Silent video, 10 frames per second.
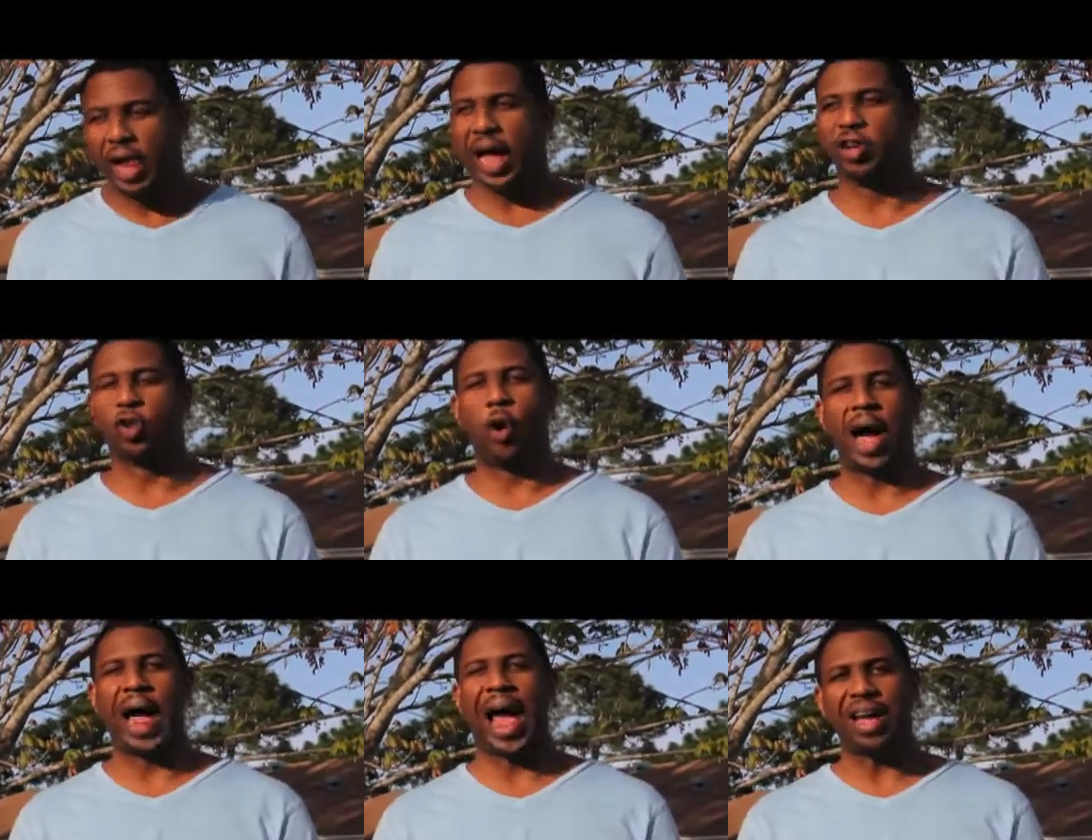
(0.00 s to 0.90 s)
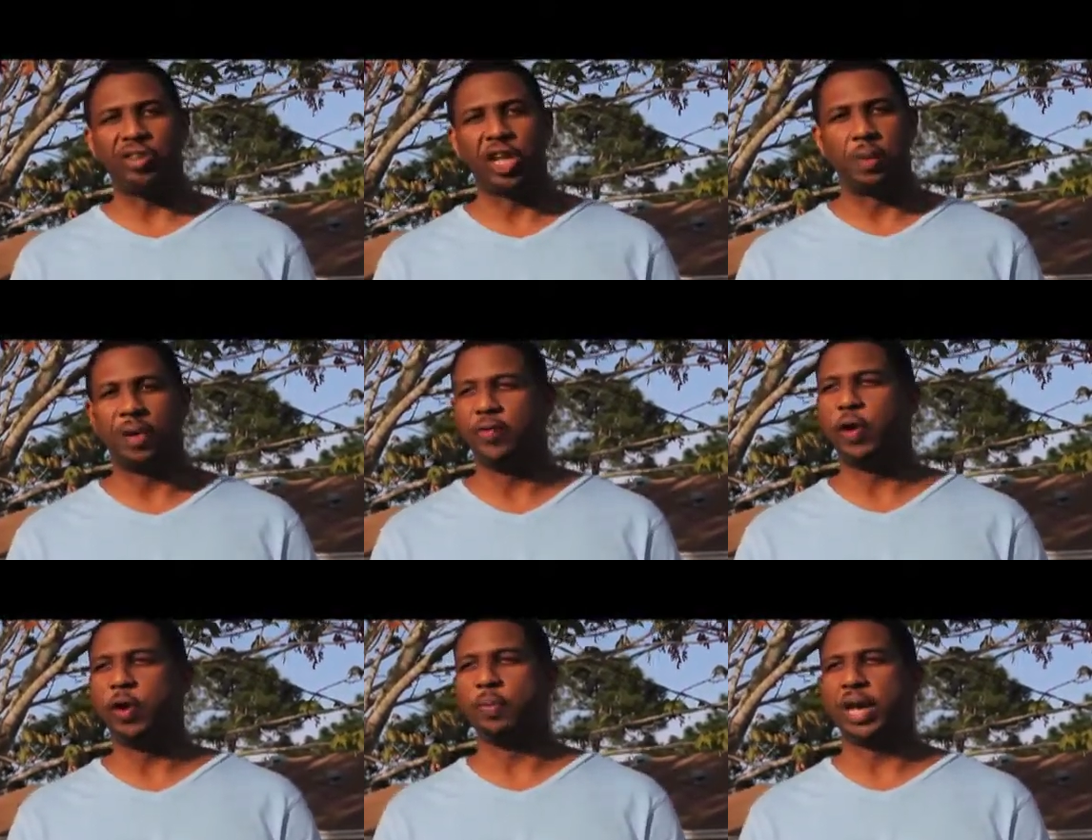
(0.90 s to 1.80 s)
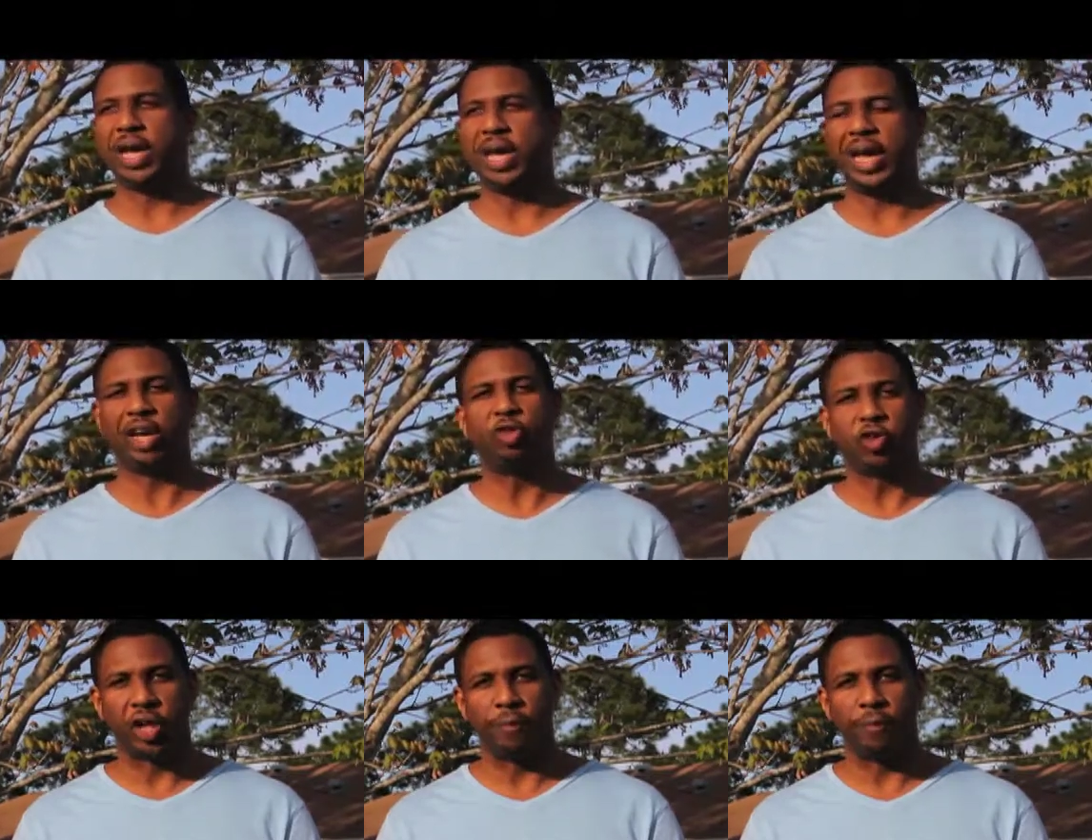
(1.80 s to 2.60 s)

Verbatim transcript: And so I asked him if he would be interested